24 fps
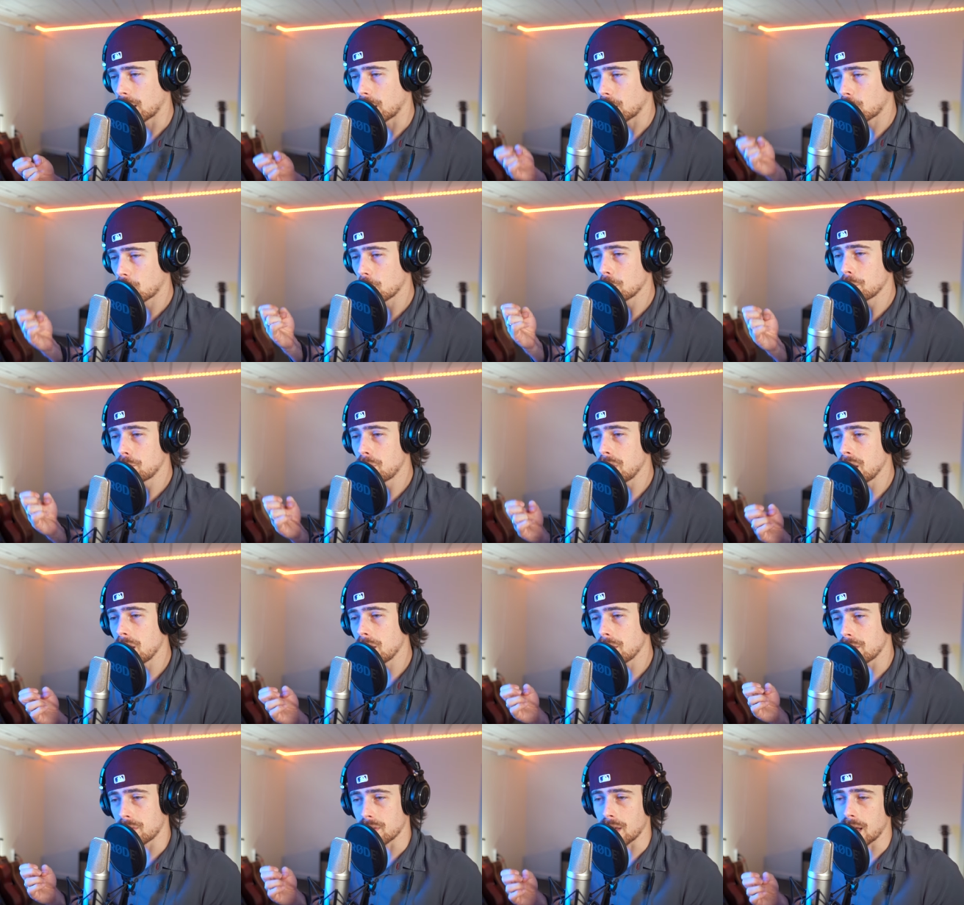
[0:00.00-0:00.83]
And it could
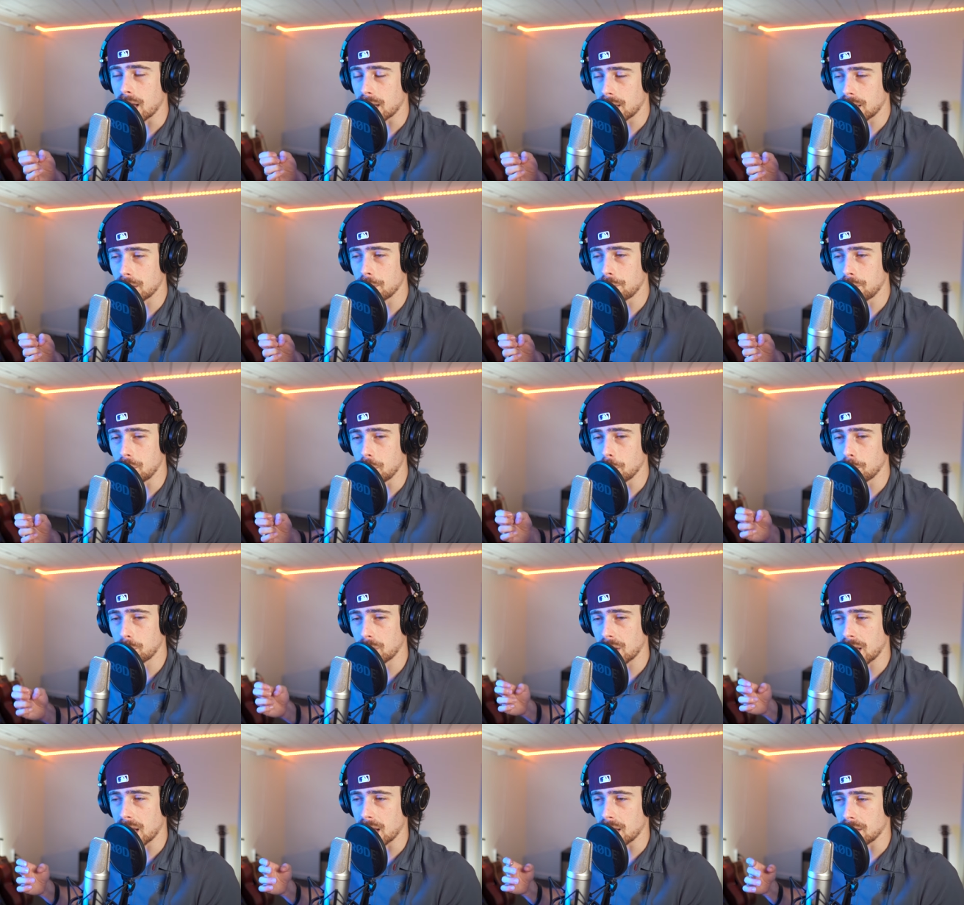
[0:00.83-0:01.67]
be that if you
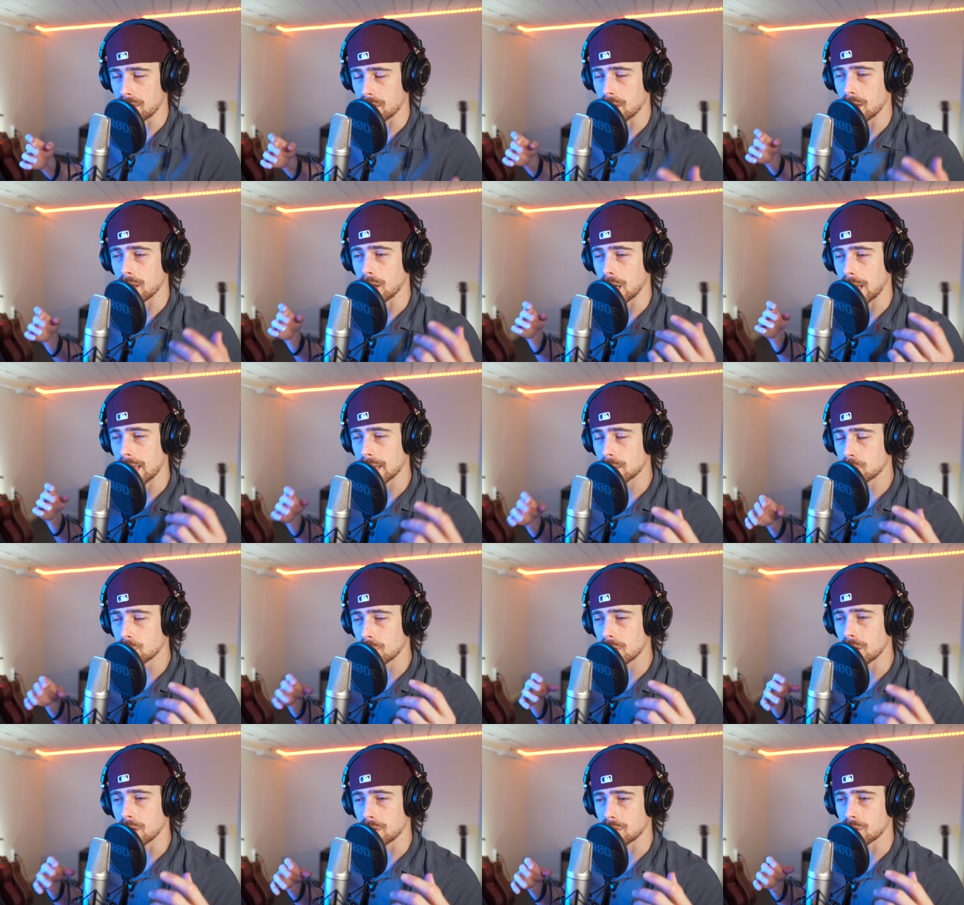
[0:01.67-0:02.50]
play the
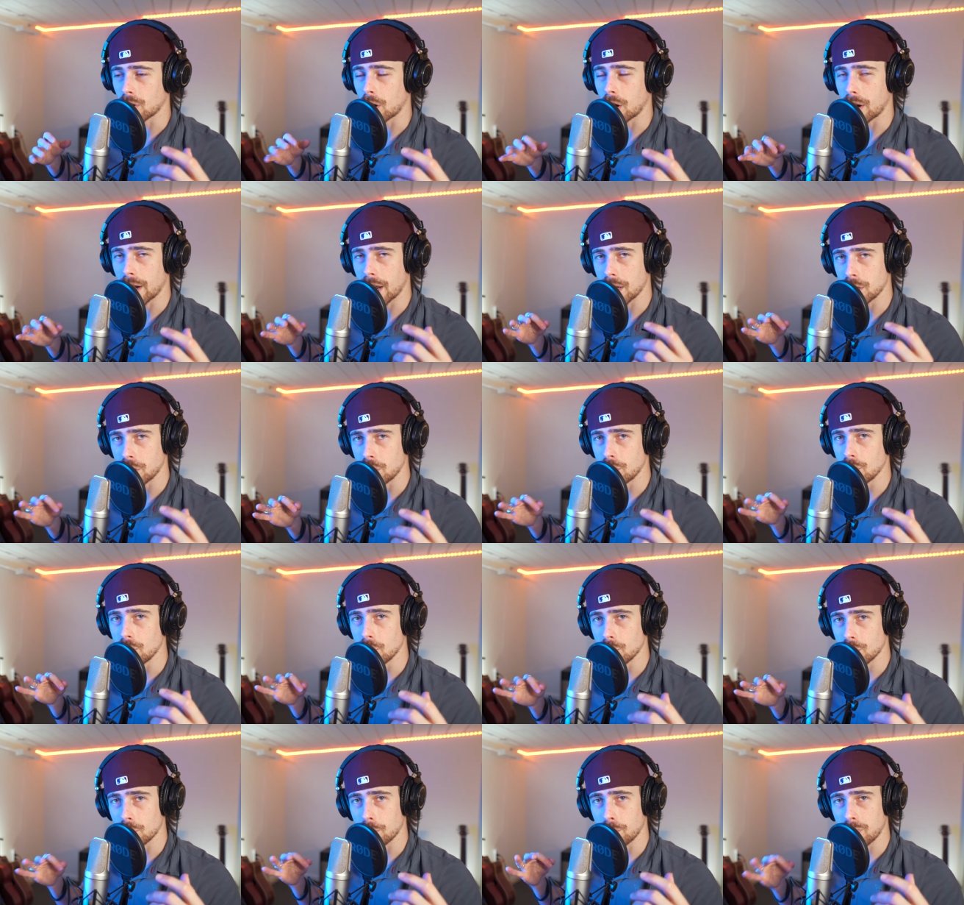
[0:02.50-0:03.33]
electric guitar and you
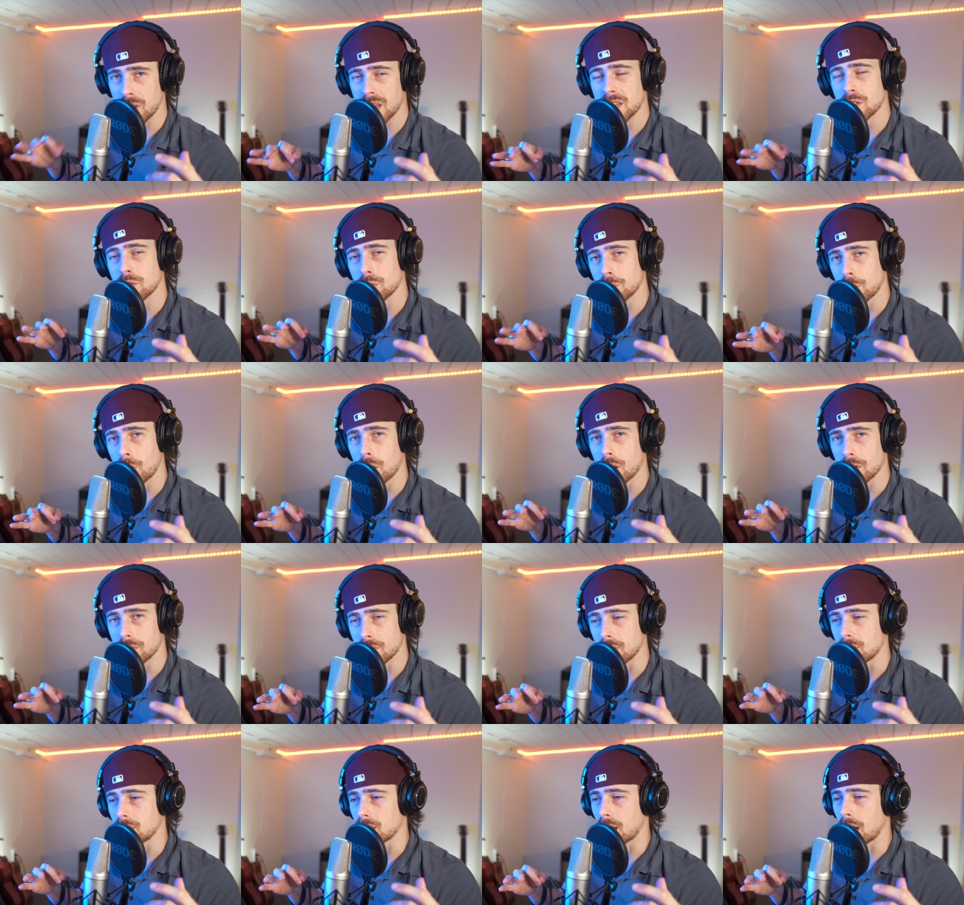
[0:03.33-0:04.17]
use a plectrum all
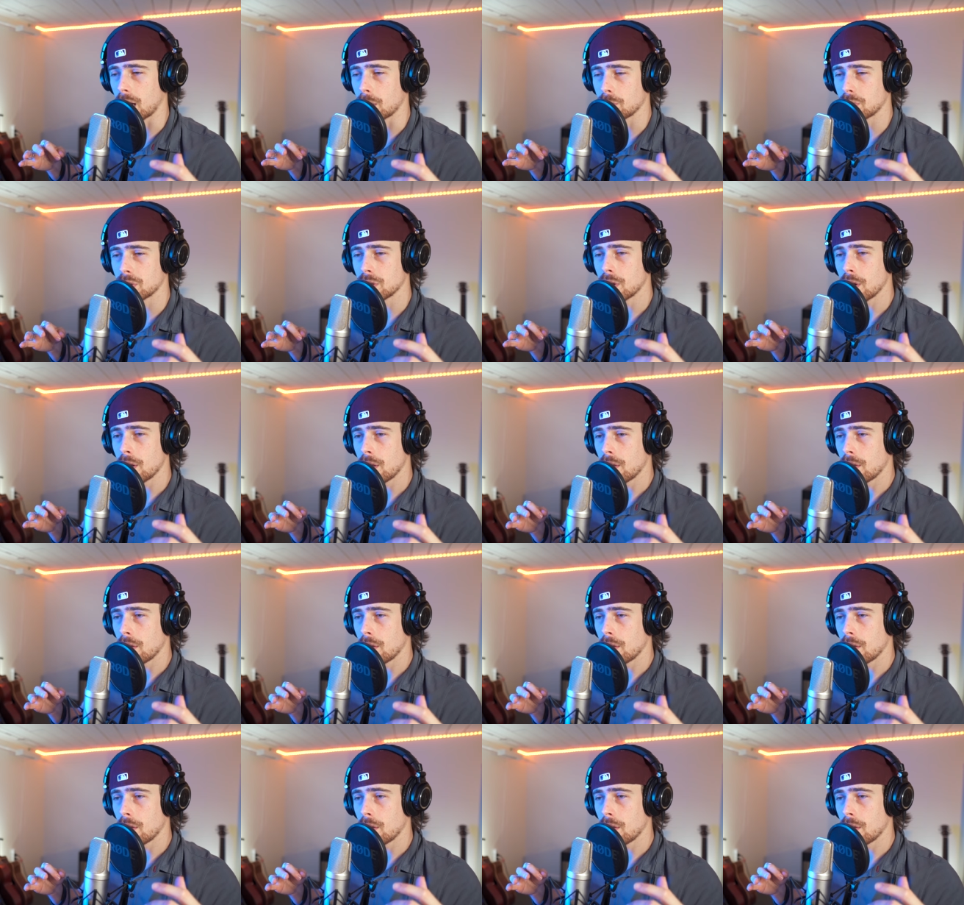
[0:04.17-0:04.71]
of the times,